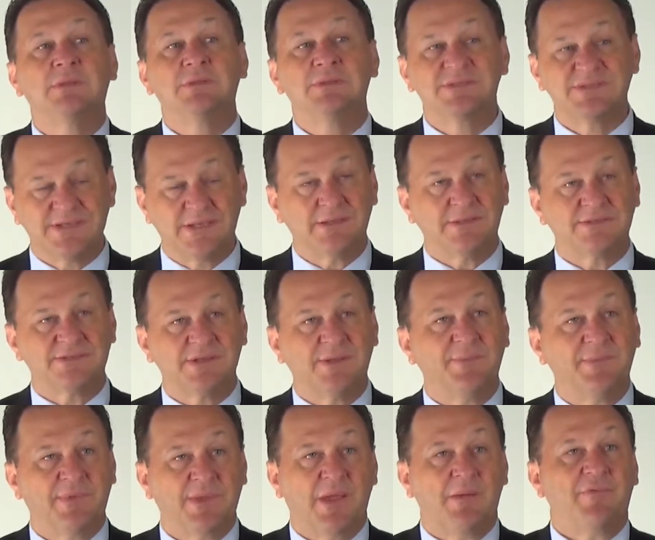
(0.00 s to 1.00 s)
sell
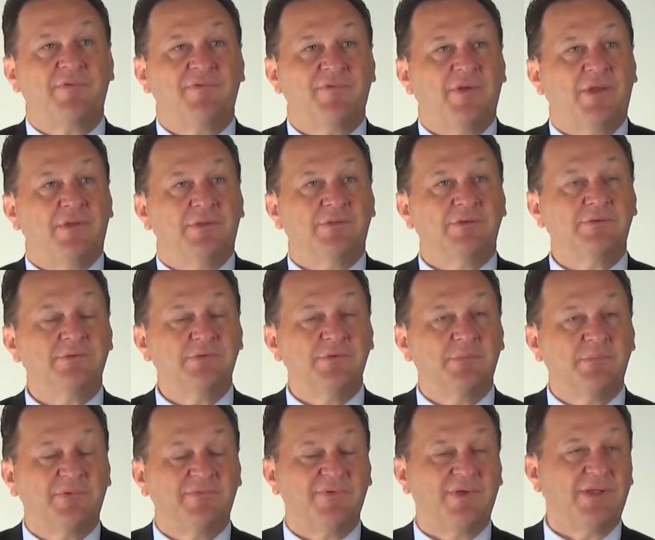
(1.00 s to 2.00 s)
something up front.
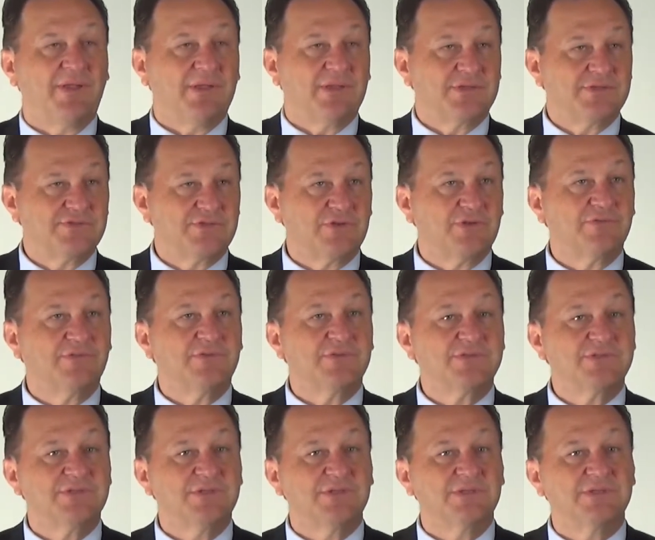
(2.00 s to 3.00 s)
You're providing a
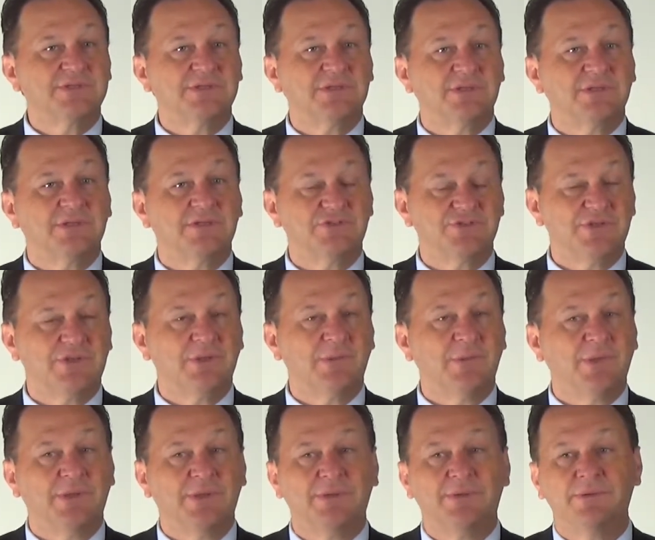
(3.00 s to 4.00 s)
service that's a
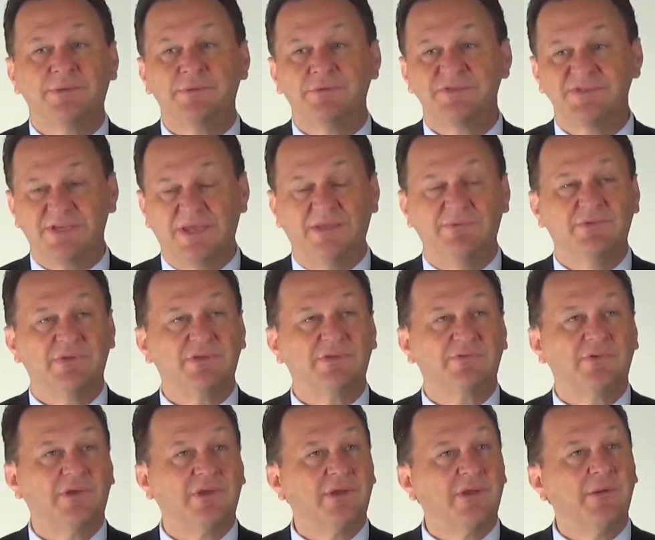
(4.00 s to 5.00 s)
legitimate savings
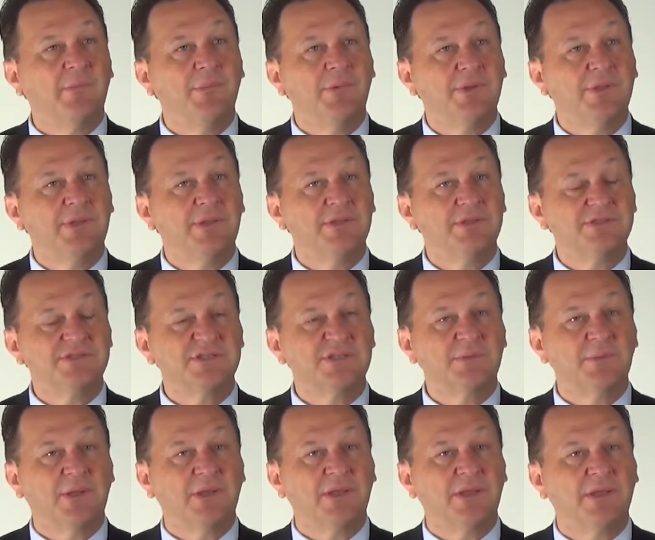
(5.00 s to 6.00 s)
for a company. It just
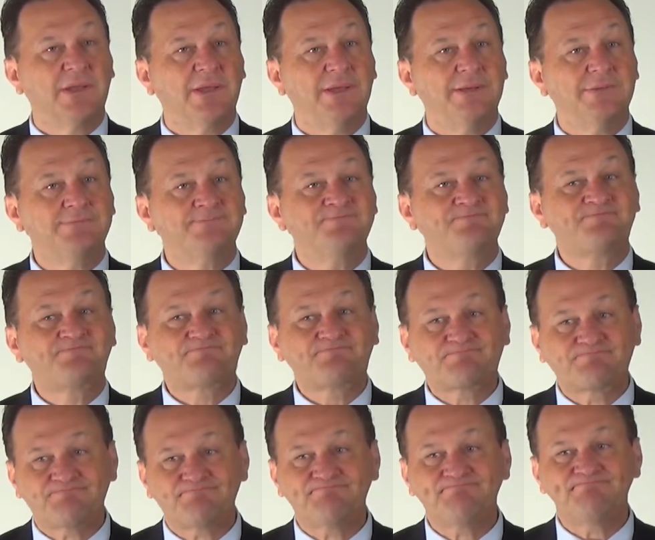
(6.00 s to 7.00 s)
seemed like I
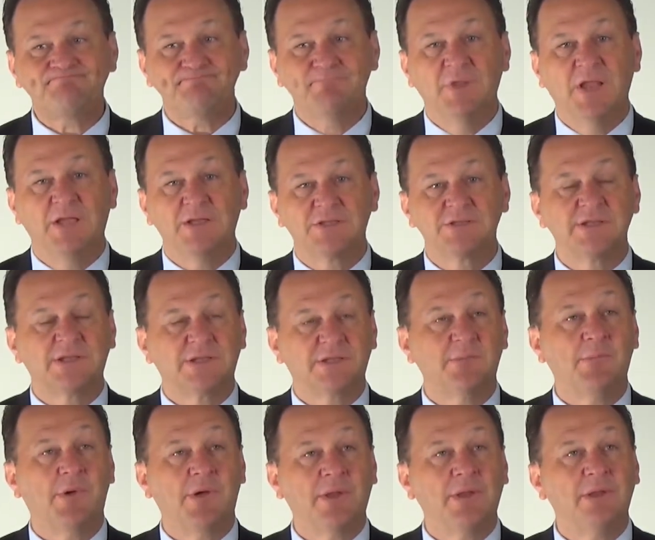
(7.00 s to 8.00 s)
just liked
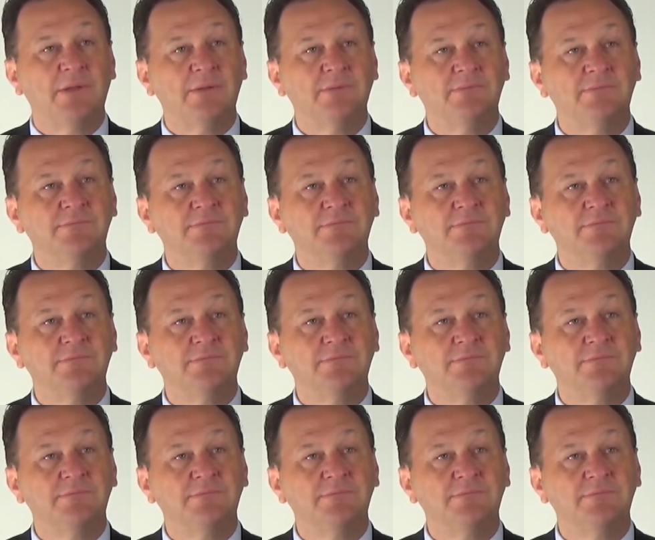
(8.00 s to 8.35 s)
the model.